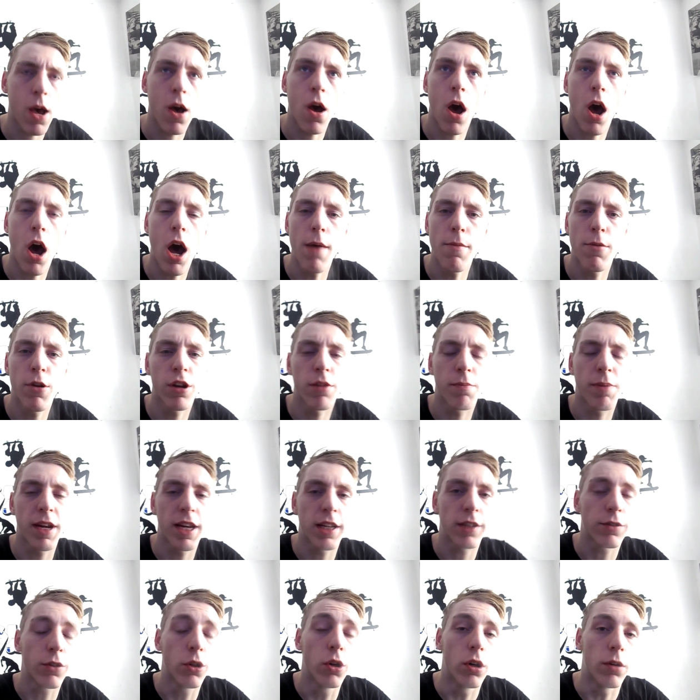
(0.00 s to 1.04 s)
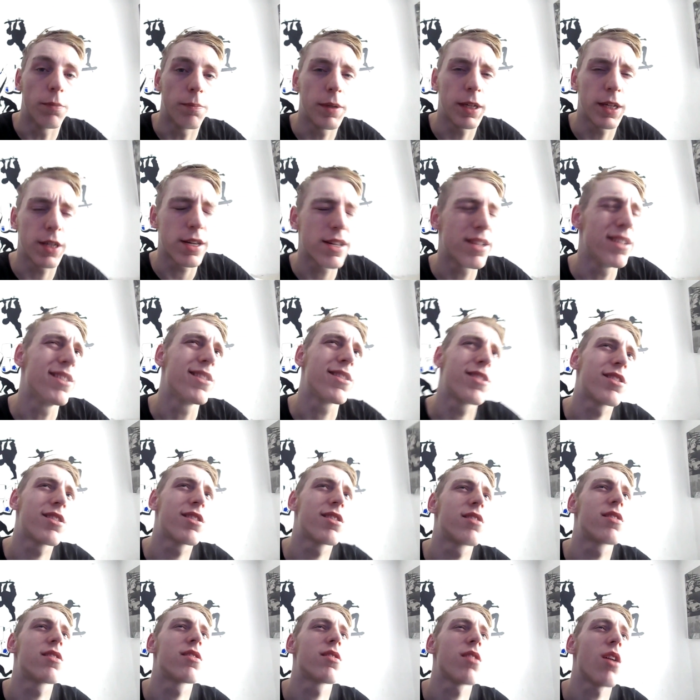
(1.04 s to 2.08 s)
I'm on the P S four
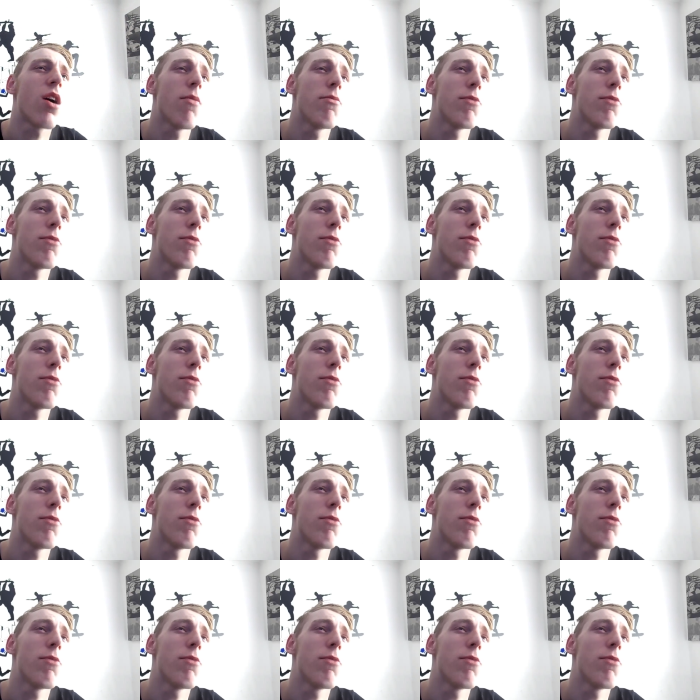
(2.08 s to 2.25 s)
because I'm